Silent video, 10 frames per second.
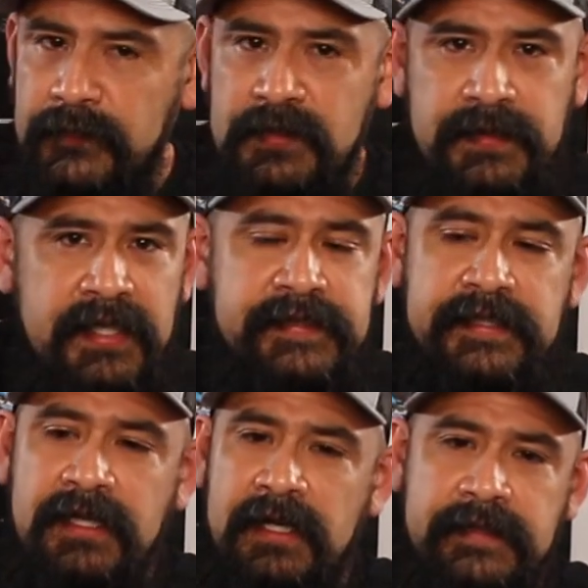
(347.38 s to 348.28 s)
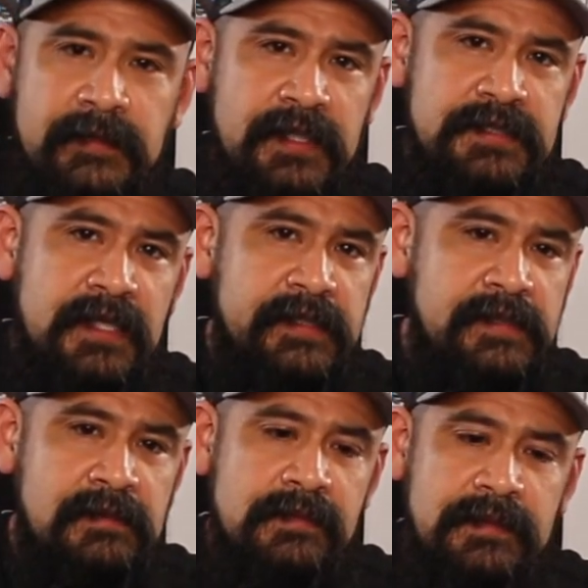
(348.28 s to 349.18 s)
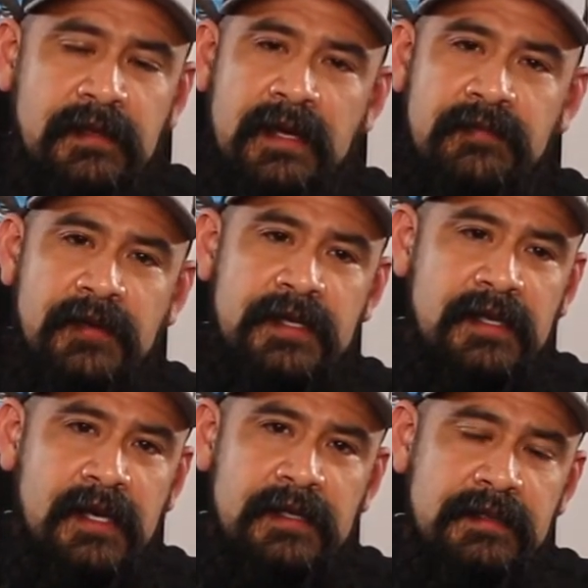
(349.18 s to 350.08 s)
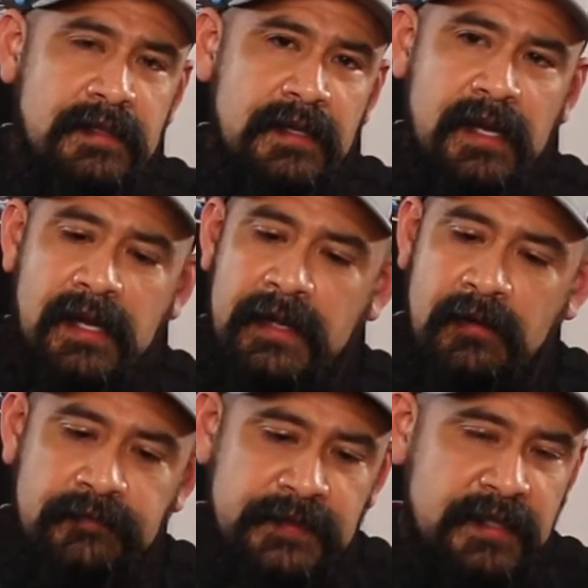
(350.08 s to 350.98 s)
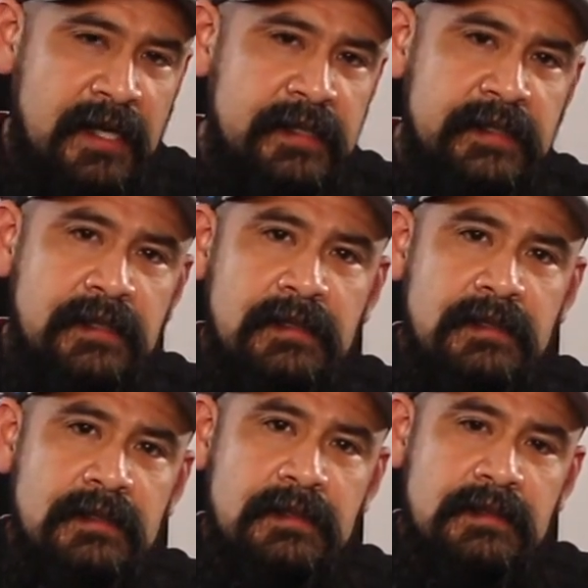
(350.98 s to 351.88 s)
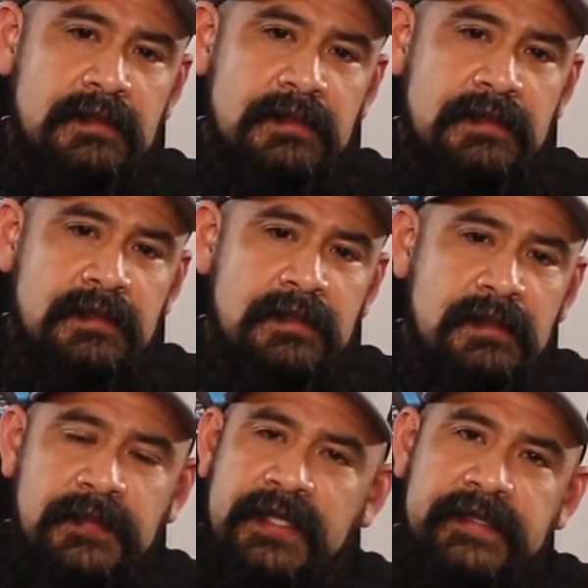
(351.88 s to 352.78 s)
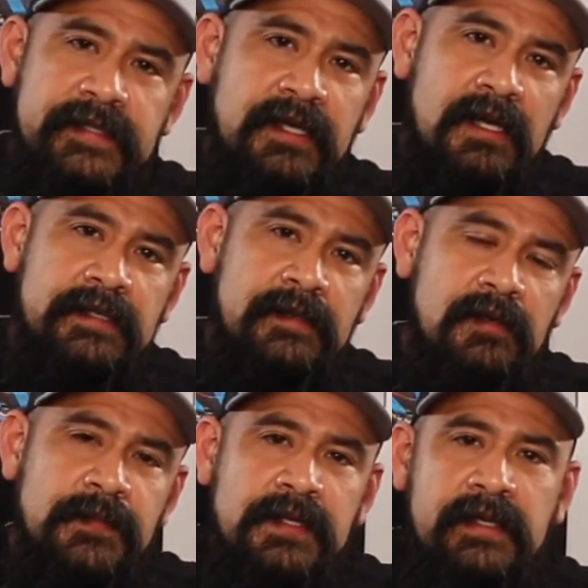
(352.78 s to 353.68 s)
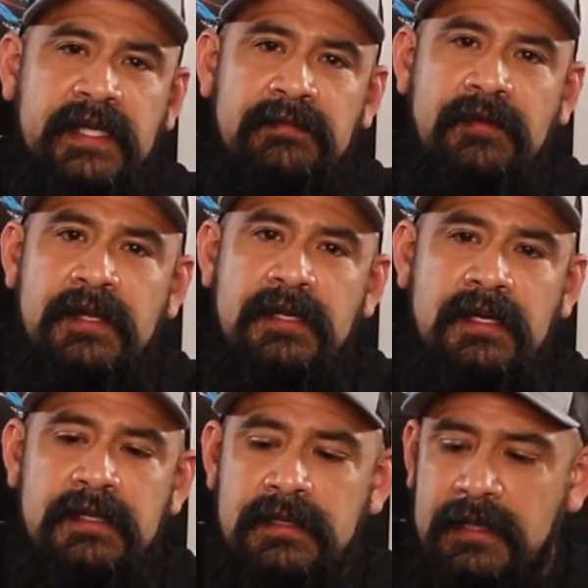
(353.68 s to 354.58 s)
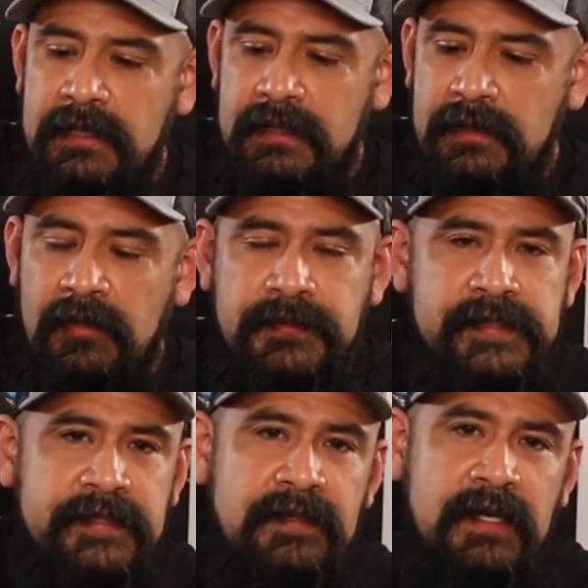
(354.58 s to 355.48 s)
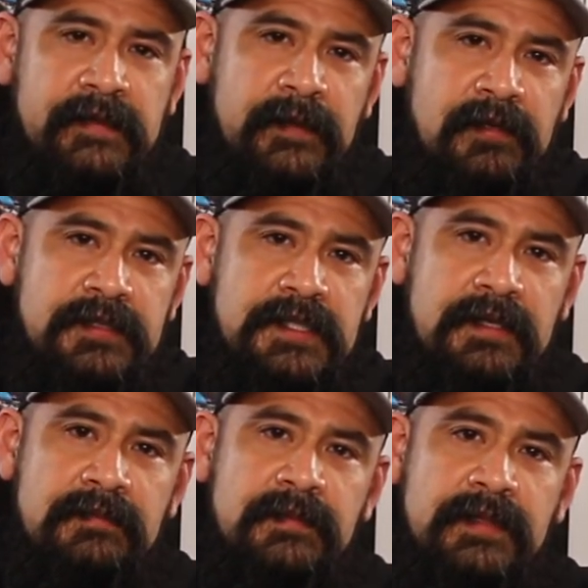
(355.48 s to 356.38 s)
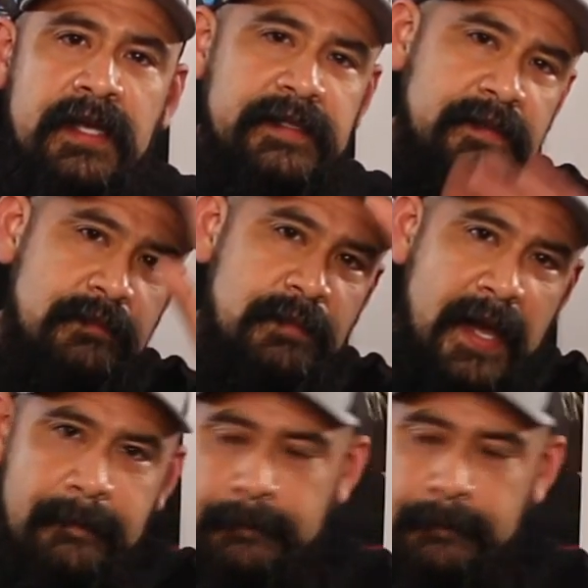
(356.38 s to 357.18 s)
But that's it, guys. I'm going to let you guys go. Y'all have a great night, and I hope to guys. But that's it, guys. I hope you guys have a great night, and hope to see you guys around the channel. Thanks. Bye.